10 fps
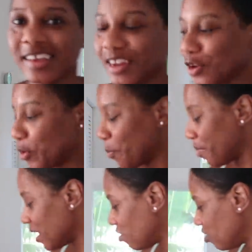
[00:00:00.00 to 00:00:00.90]
get a new
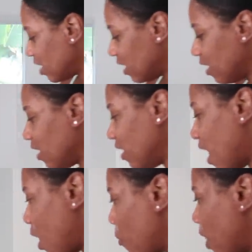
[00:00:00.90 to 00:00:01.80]
bench in.
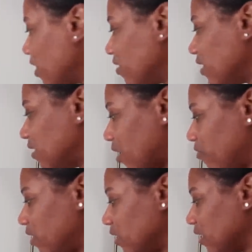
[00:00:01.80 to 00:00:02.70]
I wanted to
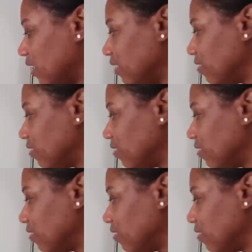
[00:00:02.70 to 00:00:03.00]
definitely